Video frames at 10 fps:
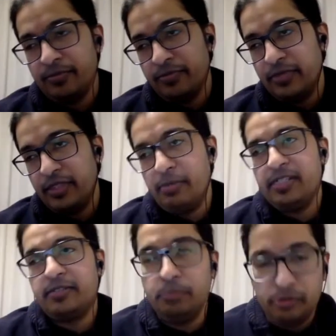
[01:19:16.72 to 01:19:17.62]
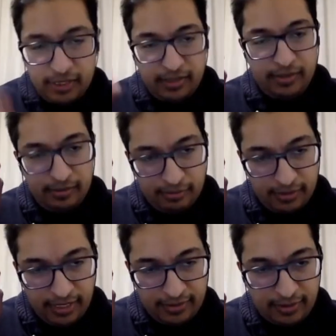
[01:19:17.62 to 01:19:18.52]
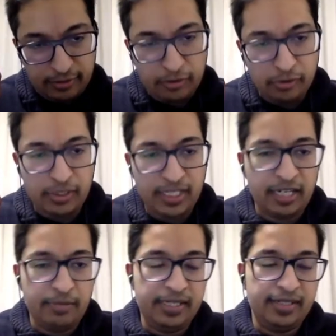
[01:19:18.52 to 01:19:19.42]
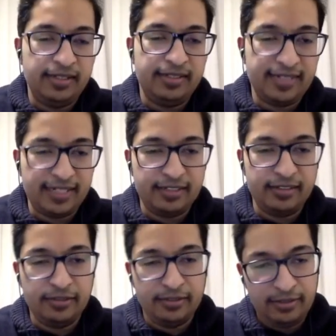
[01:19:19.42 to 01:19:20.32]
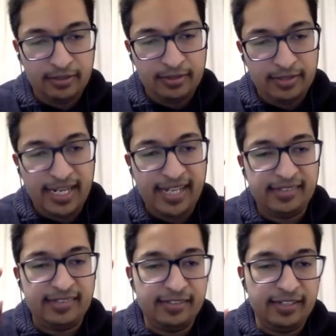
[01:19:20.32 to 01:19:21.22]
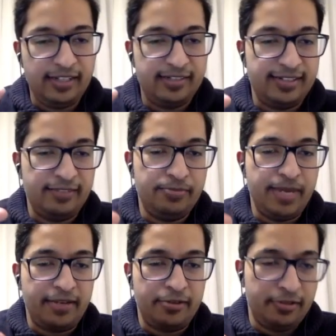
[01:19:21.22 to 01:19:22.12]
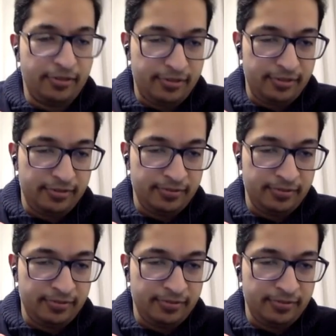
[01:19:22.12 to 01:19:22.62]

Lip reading: That means Buddhan Dasa slowly coming. It is like a light turning itself back onto you.